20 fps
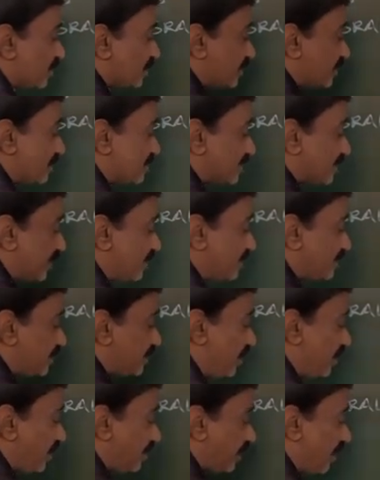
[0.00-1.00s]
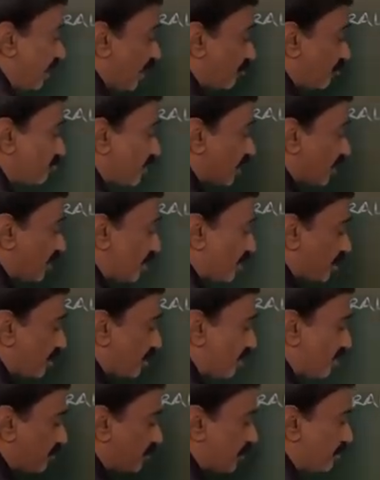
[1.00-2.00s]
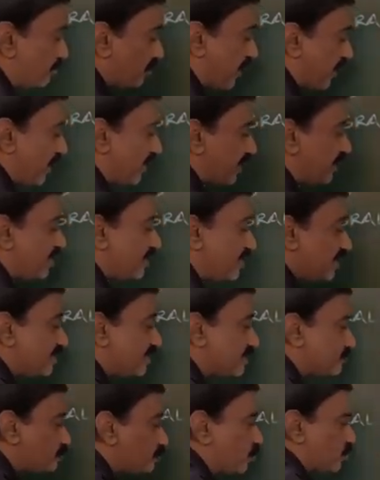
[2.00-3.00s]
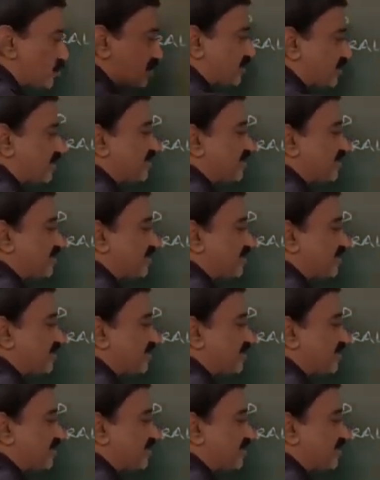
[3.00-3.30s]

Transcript: the center of the brain is pushed.